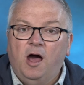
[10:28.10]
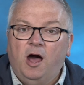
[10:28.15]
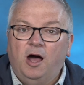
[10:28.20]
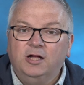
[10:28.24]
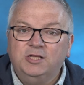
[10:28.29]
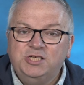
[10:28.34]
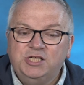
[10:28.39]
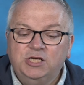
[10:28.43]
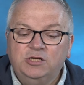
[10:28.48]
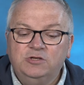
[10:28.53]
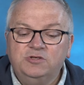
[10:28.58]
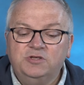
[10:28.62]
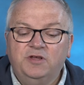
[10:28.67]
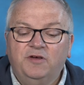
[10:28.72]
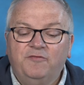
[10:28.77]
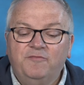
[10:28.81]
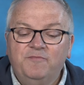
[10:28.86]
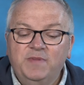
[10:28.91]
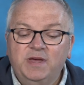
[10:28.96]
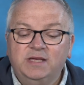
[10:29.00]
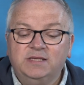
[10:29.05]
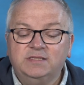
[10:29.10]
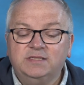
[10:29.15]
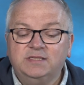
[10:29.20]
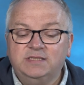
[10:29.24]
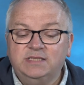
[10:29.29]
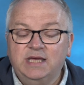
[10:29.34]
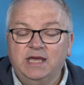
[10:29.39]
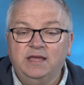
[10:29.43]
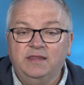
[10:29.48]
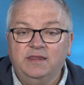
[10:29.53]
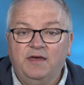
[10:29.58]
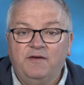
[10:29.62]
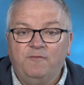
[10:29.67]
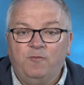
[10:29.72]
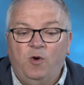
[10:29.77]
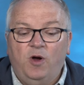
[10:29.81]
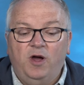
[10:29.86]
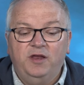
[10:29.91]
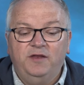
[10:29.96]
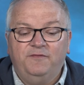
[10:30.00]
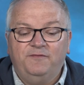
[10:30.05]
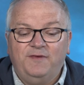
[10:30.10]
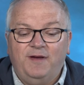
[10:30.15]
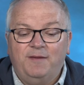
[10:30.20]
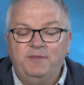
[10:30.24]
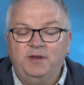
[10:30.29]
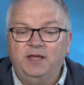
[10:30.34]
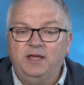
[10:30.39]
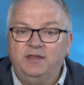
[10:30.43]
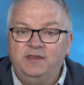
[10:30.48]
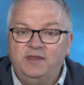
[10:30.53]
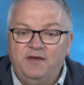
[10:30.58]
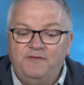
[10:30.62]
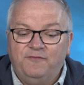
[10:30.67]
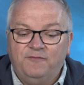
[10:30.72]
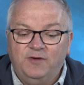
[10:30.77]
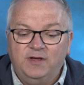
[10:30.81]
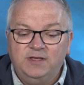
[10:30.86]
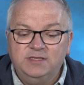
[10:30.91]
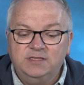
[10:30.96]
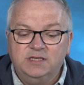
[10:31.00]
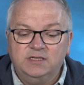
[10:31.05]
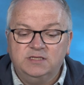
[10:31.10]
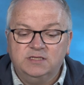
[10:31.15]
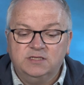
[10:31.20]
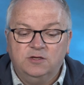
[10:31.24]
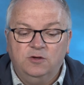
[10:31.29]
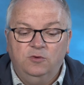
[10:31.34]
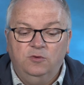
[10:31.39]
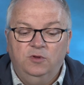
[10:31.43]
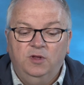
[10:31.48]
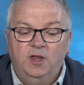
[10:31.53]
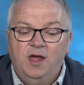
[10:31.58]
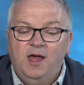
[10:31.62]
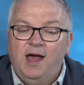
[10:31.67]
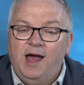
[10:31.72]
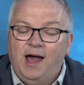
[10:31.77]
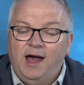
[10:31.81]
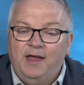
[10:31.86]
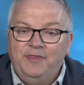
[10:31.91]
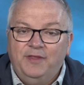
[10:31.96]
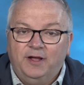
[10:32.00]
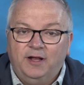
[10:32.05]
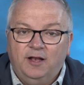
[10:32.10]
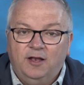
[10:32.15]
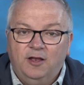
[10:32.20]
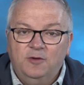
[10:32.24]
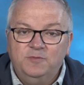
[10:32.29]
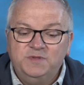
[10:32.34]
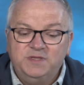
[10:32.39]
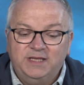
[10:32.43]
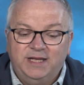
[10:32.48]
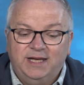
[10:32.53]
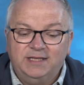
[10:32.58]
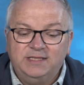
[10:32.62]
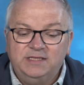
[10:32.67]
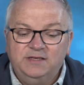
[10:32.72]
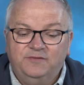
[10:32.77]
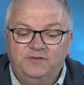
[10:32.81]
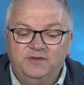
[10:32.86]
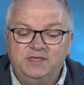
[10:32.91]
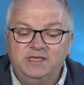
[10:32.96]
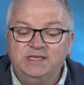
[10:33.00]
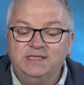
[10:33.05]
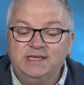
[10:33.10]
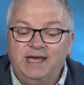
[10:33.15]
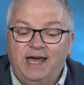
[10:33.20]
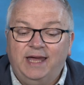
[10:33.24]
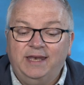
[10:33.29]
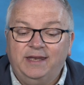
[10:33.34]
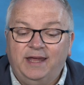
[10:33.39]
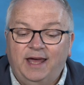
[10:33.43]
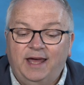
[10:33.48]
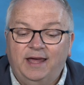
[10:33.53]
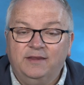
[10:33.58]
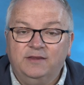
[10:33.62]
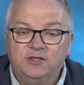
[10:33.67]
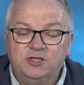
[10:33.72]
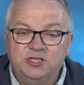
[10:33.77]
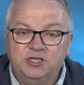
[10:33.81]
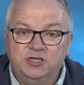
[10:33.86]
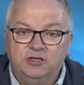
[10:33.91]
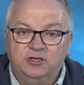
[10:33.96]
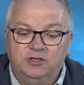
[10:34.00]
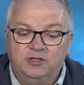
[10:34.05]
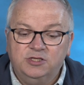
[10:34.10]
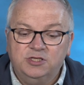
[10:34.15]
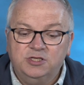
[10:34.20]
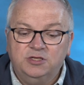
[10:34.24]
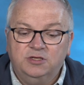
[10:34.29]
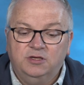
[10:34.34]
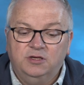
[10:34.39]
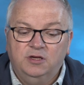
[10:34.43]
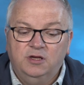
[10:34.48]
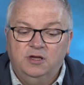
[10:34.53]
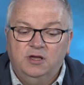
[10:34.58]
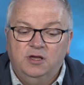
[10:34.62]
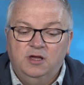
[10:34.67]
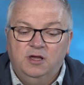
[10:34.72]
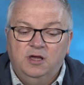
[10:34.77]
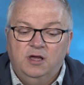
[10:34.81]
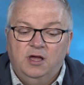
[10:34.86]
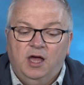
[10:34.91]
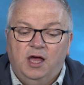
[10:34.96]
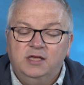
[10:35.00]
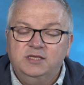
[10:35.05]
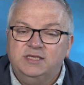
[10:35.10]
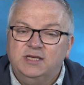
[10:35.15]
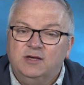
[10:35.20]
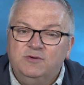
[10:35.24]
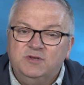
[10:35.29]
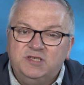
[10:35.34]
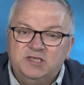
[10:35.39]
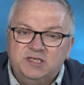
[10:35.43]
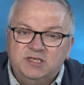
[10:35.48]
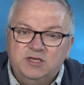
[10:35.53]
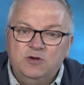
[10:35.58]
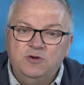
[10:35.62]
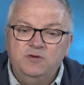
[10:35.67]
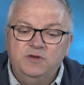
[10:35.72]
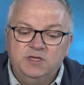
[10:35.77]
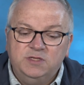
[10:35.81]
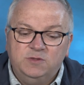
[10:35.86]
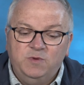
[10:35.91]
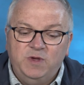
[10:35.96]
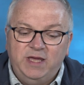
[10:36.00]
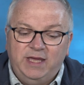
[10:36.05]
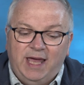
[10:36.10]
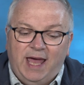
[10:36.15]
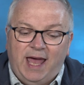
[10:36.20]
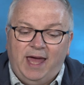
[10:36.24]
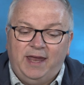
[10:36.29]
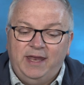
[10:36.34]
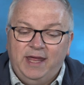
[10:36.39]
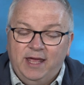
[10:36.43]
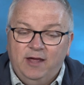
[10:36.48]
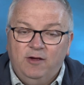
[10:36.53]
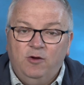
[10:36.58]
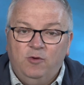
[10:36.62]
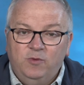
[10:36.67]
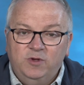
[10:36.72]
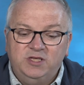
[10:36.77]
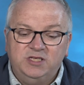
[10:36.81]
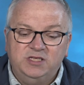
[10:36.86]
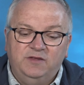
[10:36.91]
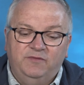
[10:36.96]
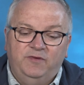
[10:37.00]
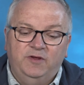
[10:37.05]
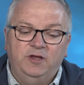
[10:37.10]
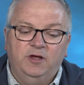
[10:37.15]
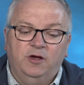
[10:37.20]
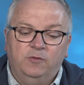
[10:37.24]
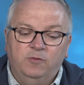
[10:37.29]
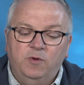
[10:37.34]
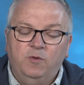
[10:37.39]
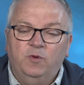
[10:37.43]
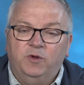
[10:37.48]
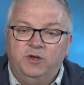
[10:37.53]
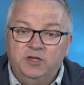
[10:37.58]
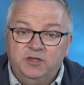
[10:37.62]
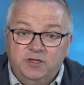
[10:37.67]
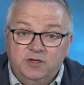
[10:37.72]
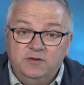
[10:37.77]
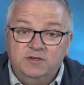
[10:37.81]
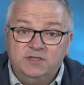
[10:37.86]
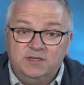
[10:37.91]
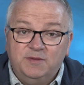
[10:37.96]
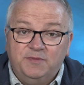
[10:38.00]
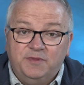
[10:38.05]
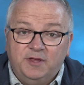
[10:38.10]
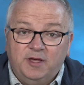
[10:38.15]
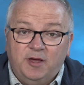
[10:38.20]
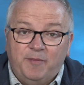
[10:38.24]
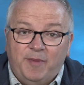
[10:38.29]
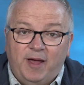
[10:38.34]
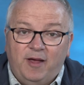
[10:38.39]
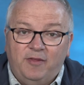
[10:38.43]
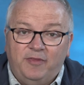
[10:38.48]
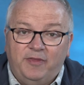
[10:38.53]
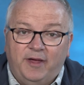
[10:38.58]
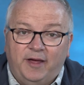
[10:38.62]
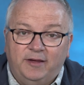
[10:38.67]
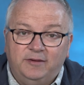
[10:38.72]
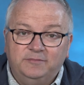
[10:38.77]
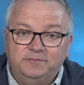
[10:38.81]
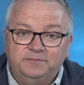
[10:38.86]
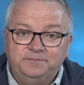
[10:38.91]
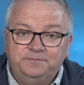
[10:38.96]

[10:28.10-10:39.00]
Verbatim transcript: Our children have missed seeing their wider family and their friends at school and their clubs and activities and at the church. And so, as soon as we can here at Winchester Vineyard, we want to do something about that.